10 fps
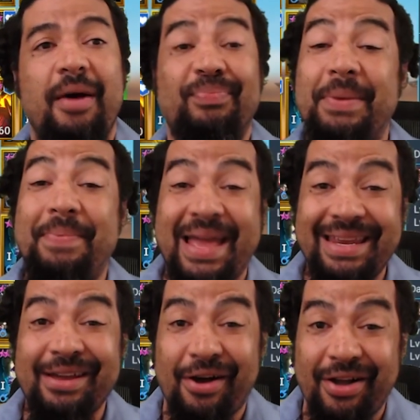
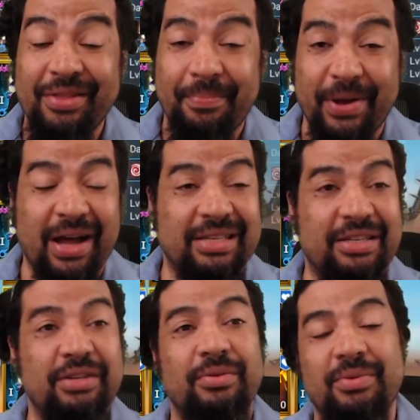depending on the boss
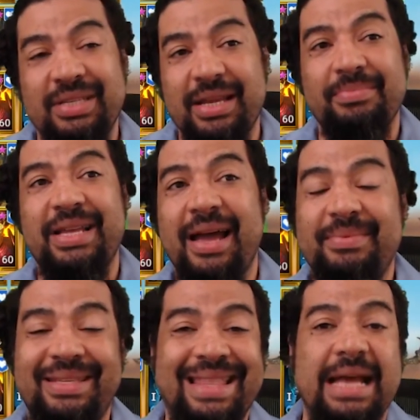too,
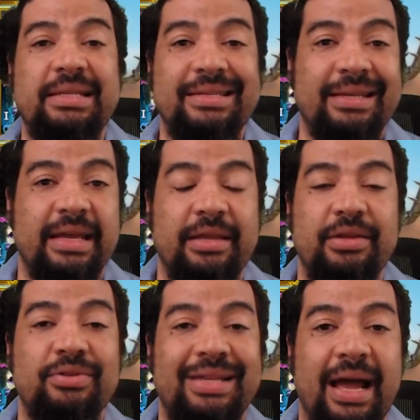sometimes that doesn't get
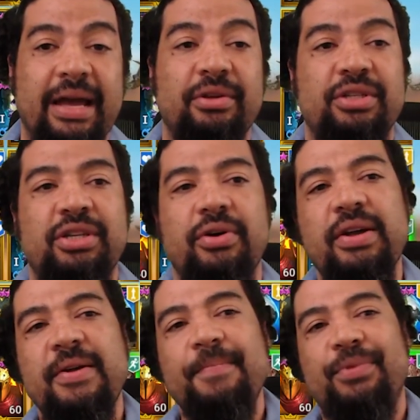used either. So
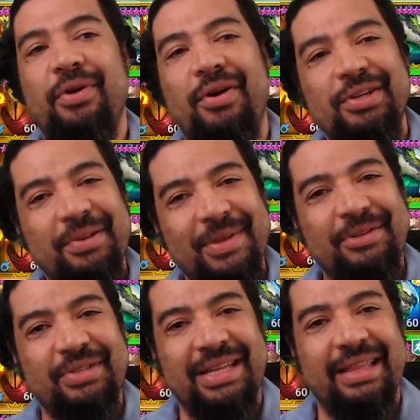there are some
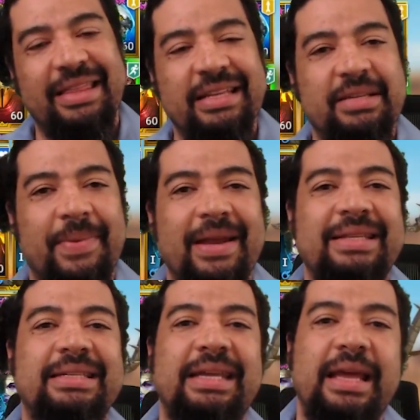interesting things about
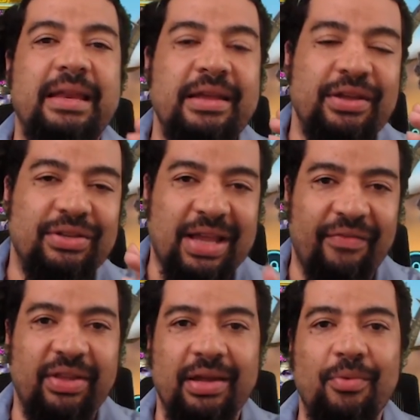his kit.
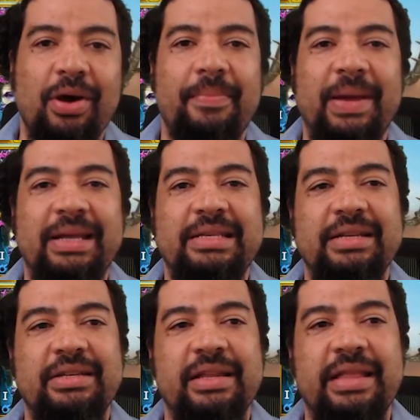Definitely going to want to pay
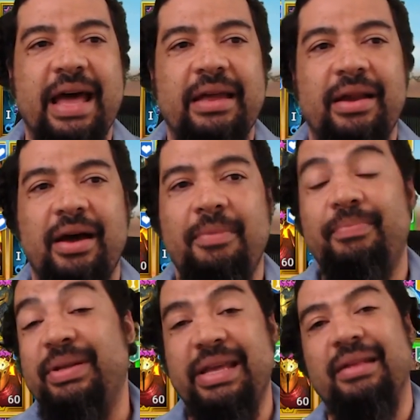attention to that.
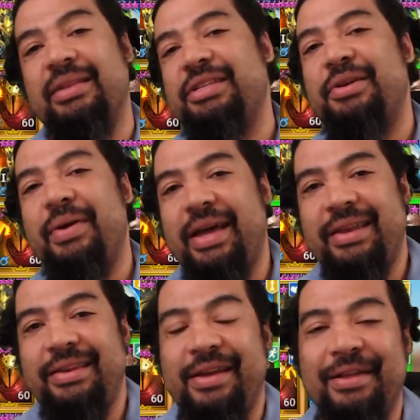But yeah, let's go
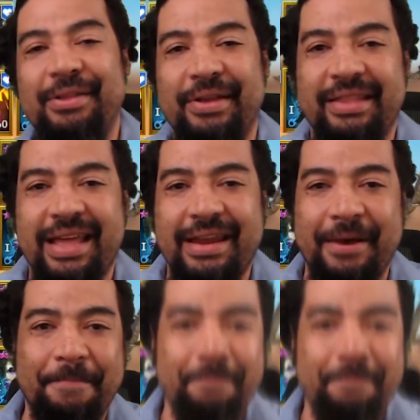ahead and look at that now.